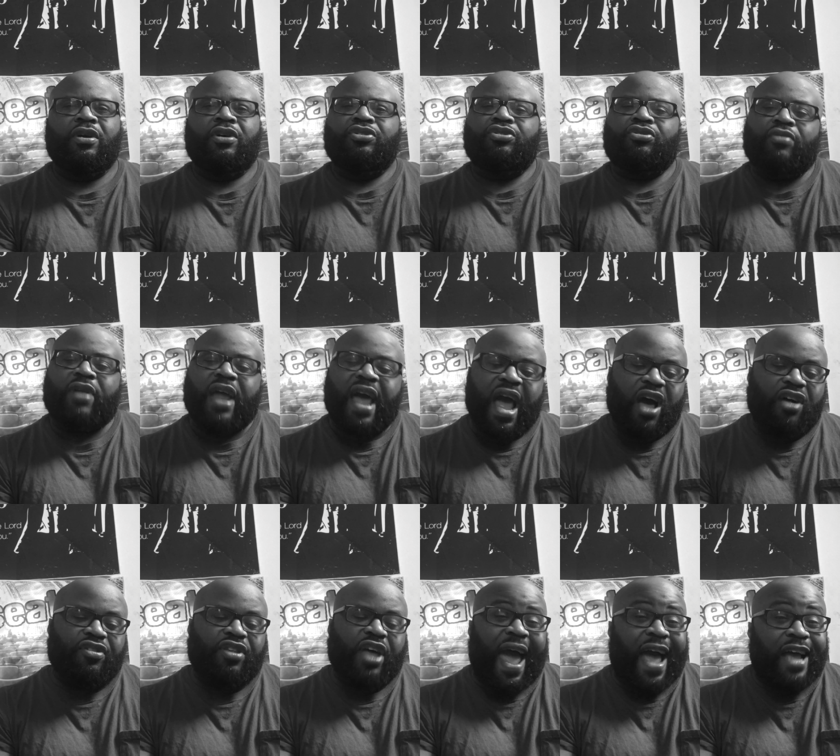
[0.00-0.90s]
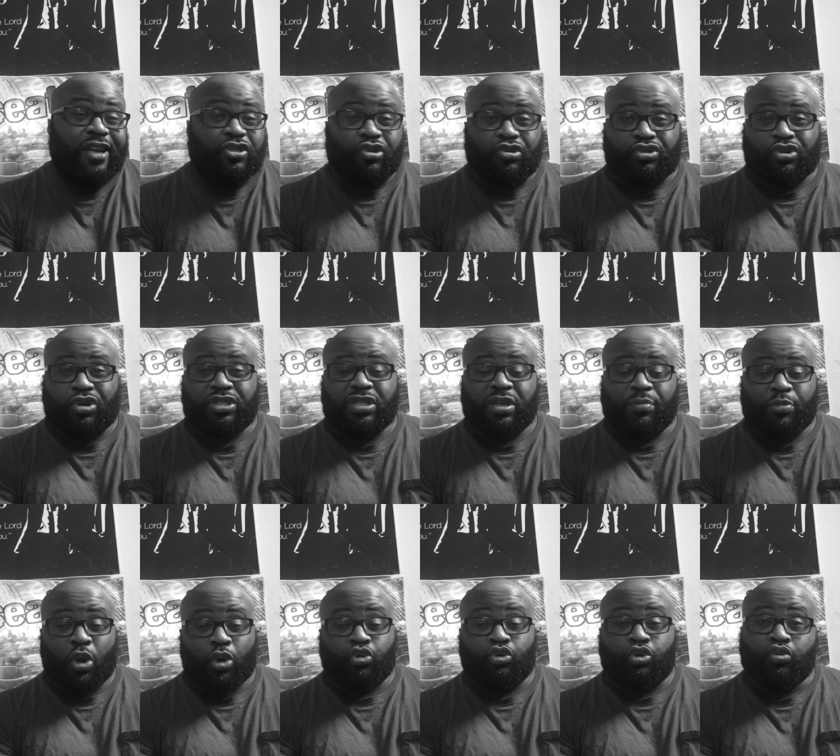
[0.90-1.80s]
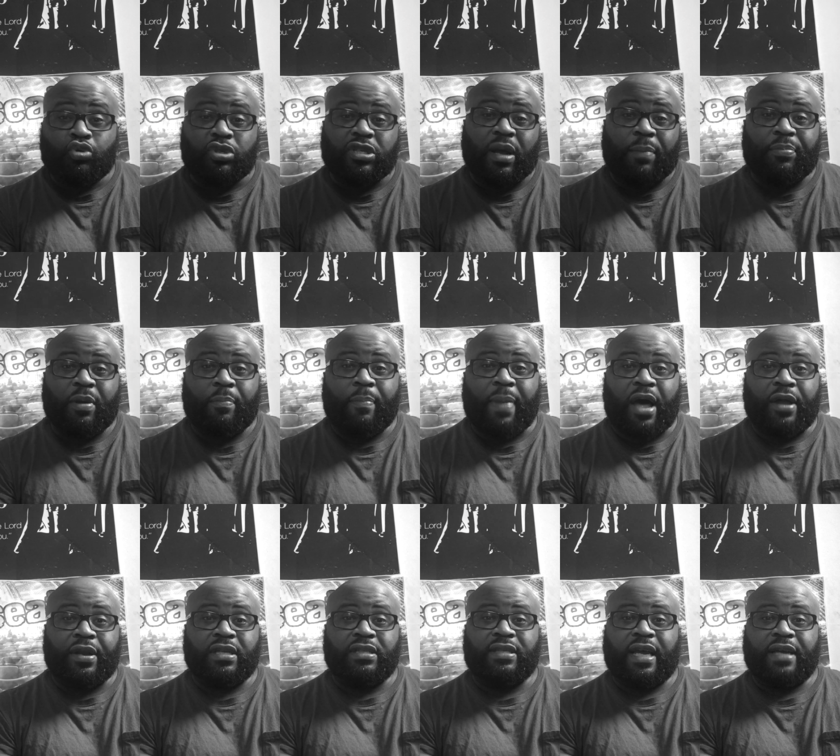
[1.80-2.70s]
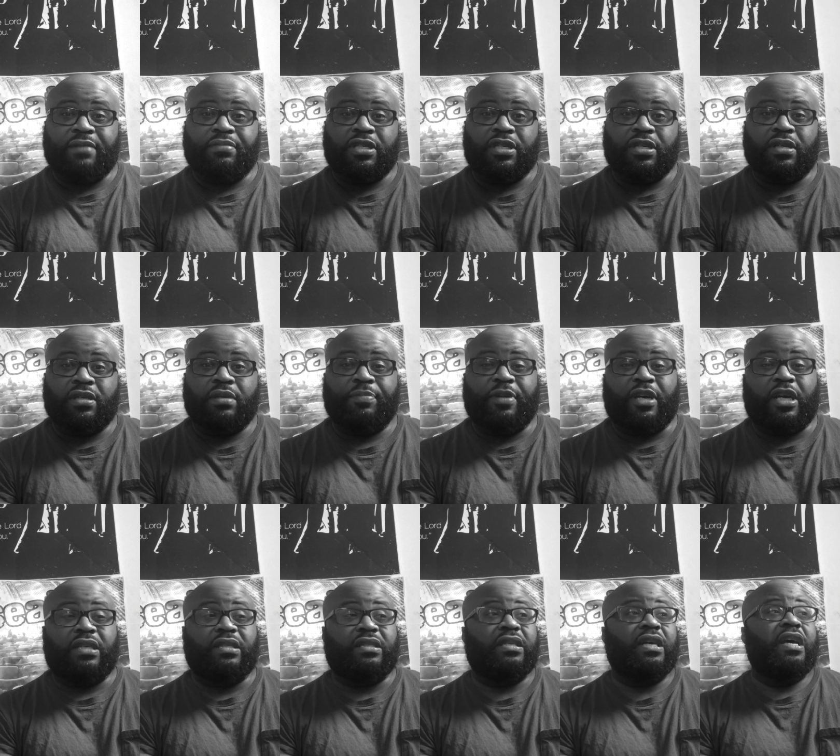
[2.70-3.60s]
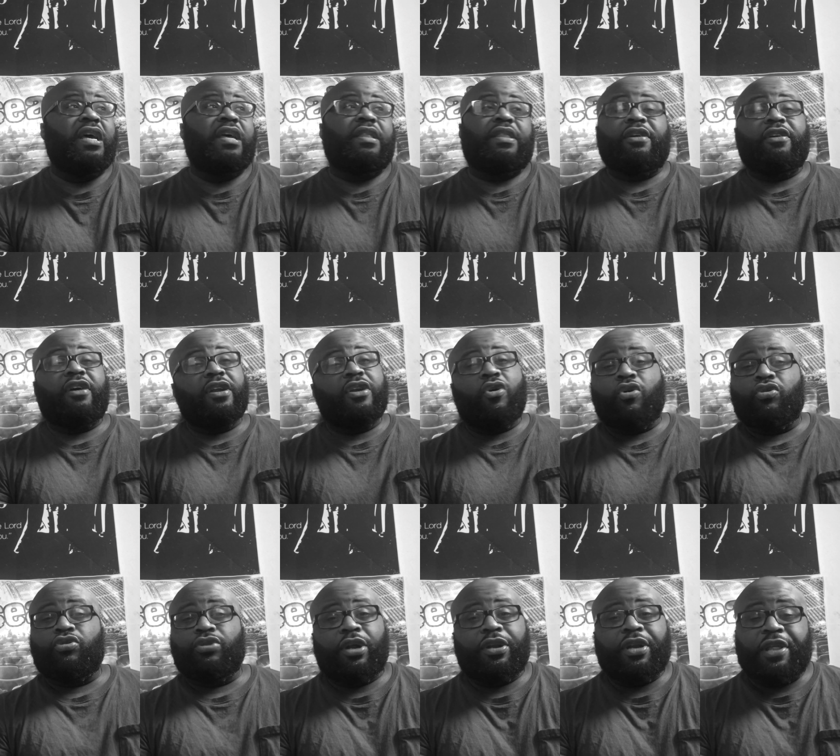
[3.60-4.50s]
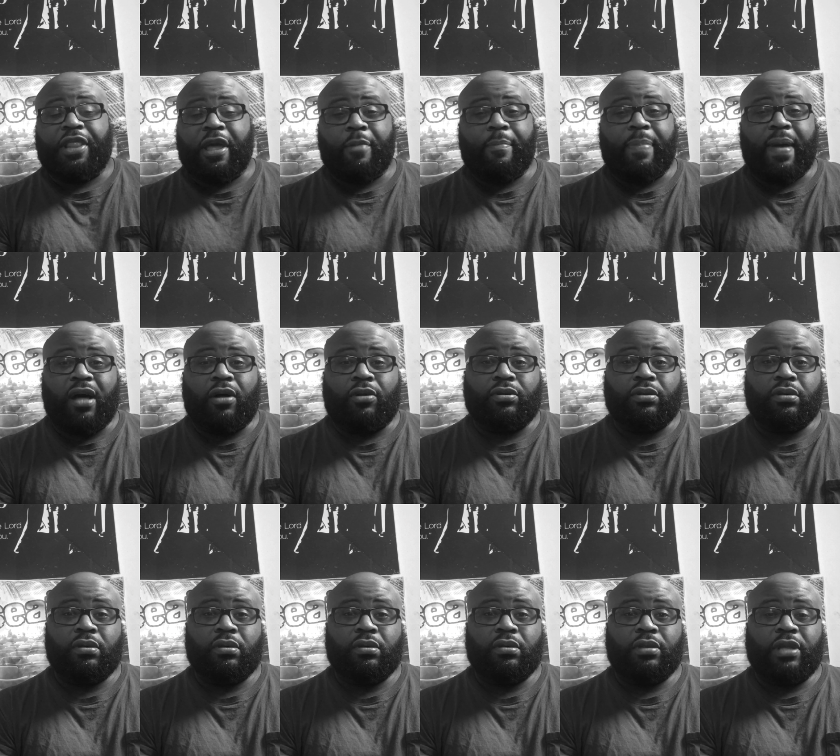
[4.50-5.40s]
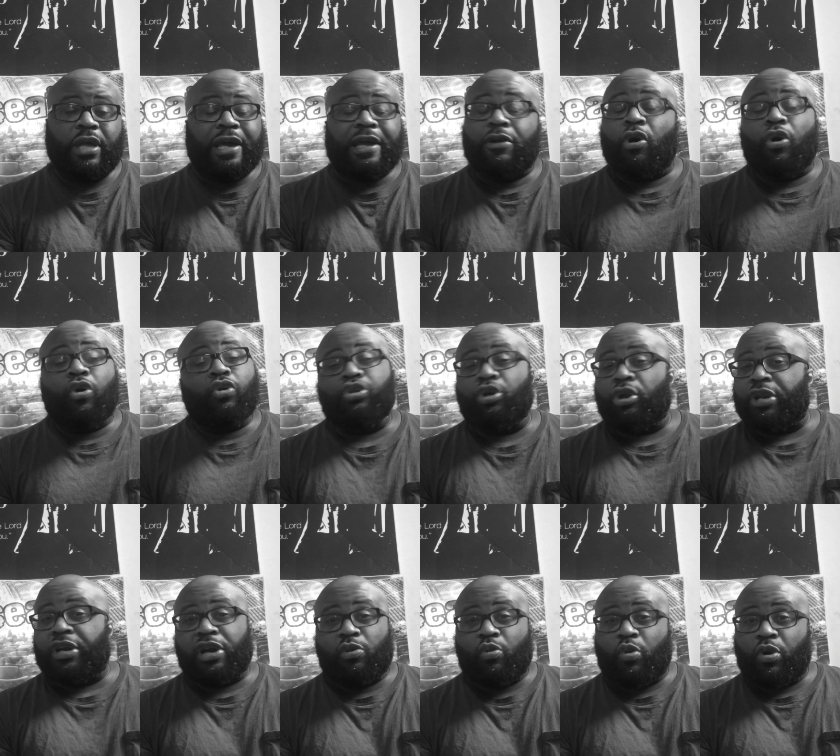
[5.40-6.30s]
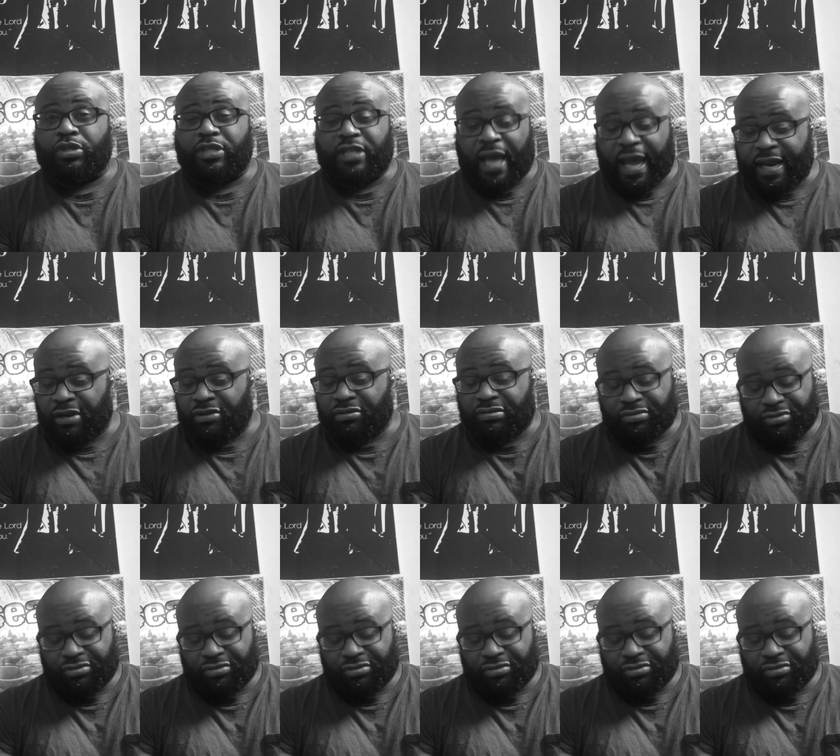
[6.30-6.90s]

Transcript: So now the Astros on some, do something about it type shit. Because they're going to hold on to their belt. They're going to hold on to their world title.